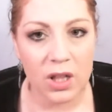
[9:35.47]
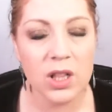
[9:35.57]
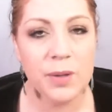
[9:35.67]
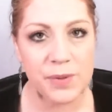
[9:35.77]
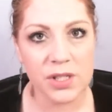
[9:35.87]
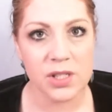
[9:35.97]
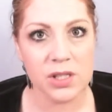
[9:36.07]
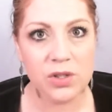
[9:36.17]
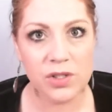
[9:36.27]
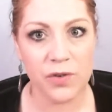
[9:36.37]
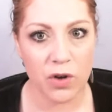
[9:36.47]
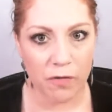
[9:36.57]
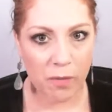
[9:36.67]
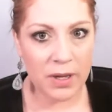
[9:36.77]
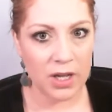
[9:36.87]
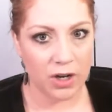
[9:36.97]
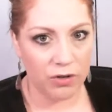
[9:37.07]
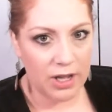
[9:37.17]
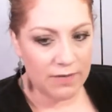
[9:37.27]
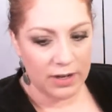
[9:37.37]
Lipstick's a little difficult for me. I
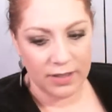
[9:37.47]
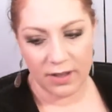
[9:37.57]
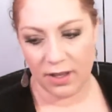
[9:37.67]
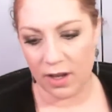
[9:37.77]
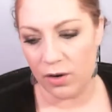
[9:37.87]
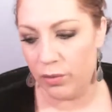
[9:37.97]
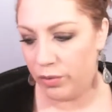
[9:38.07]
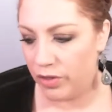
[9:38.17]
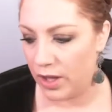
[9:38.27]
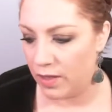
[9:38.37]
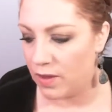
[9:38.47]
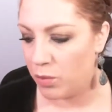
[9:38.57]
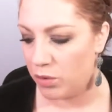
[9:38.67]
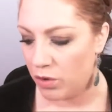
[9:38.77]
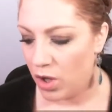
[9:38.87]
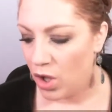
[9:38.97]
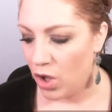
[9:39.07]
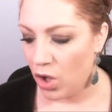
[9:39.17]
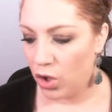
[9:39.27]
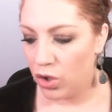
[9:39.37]
don't have anything I don't think that would
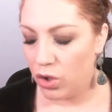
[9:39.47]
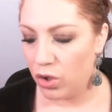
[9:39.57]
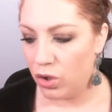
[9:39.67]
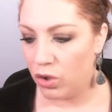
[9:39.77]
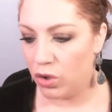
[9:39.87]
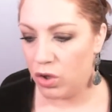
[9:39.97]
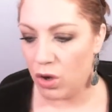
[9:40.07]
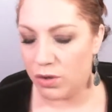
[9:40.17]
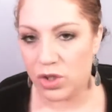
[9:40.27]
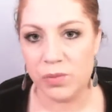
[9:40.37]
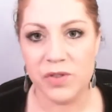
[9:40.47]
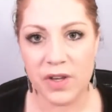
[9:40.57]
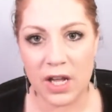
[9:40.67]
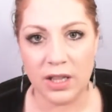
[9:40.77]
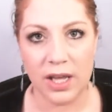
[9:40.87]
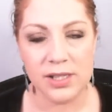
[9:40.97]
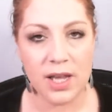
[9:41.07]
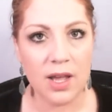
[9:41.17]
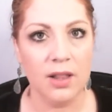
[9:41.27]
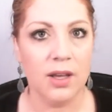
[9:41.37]
go in terms of
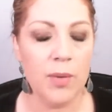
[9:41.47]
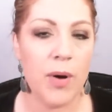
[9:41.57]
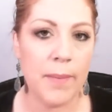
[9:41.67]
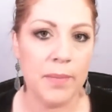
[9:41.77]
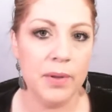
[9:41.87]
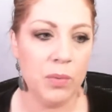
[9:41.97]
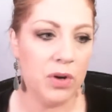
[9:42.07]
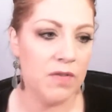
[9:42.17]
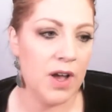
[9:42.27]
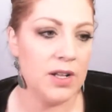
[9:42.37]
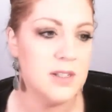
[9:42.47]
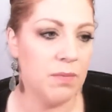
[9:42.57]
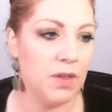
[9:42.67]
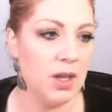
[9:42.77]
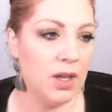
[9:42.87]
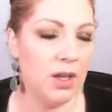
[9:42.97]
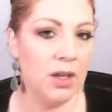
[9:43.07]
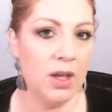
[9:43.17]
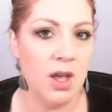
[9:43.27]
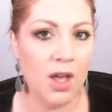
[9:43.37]
caliente. Like I probably would have had something
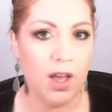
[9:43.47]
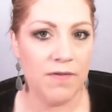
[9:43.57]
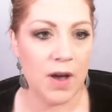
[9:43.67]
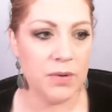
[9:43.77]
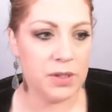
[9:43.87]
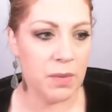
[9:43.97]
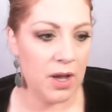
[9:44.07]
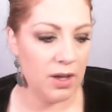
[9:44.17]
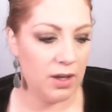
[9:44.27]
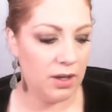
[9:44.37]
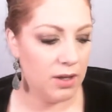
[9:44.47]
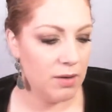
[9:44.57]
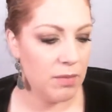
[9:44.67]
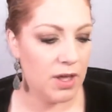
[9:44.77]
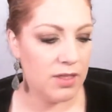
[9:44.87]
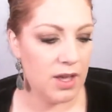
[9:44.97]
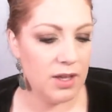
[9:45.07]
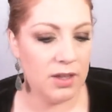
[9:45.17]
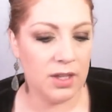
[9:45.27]
if that was my my thing.